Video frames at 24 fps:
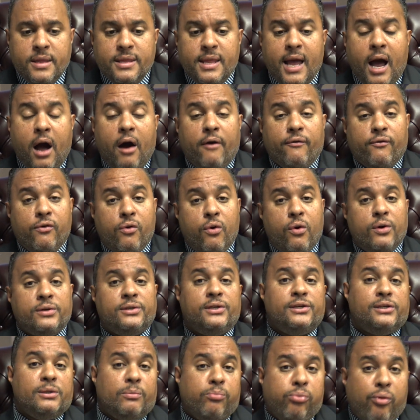Now, of
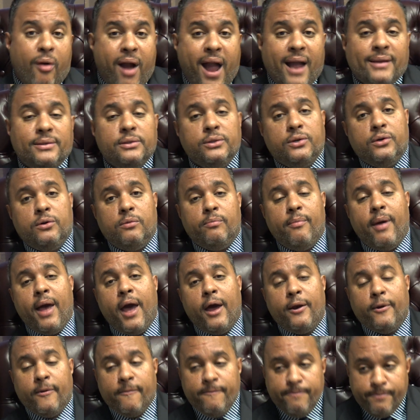course, as a practical
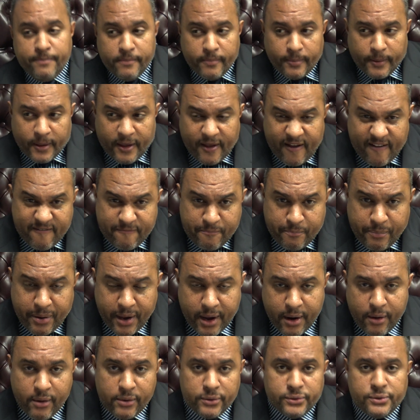matter, if
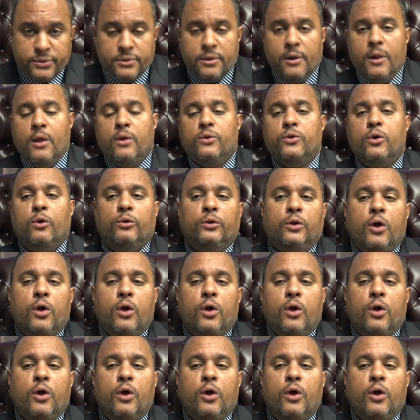parents no